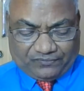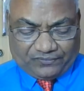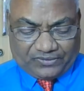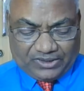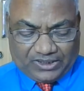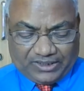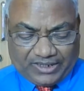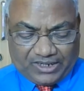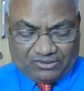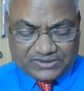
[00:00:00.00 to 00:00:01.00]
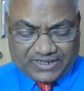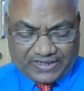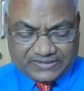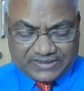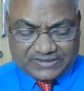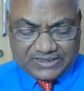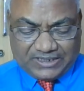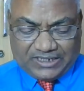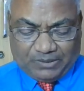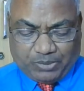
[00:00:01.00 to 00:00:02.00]
of greenhouse gases,
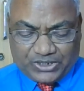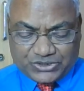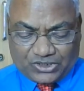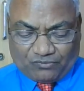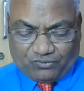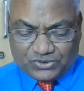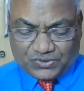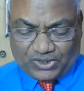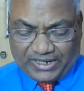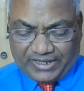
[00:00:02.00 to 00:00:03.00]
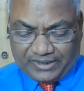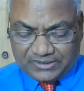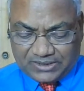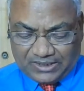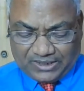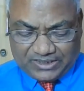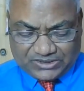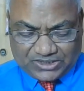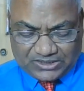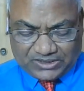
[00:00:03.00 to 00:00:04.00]
depletion of ozone layers,
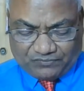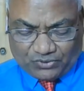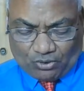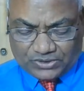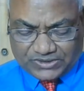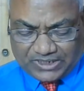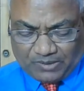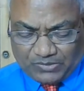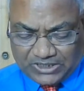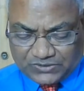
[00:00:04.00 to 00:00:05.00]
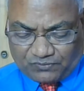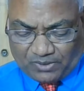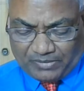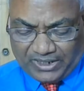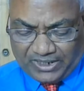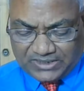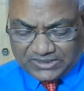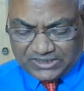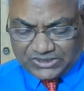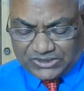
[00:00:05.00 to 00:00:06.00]
discharge of toxic chemicals from
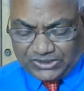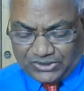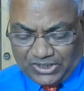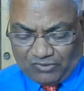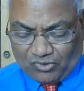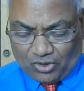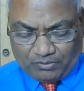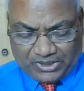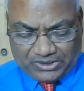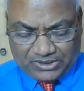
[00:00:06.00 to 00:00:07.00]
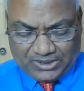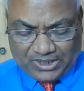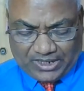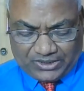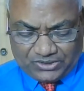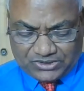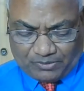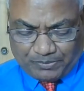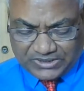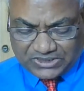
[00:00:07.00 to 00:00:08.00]
industries into the environment, and use
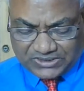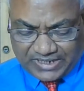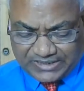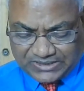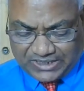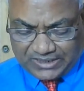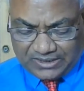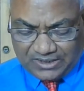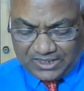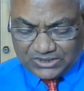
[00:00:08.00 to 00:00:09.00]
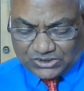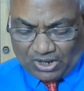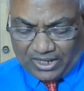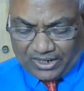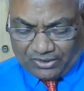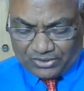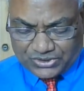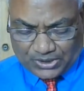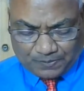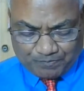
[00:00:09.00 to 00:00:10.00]
of pesticides and soil
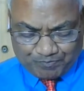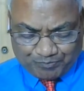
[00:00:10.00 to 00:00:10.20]
erosion.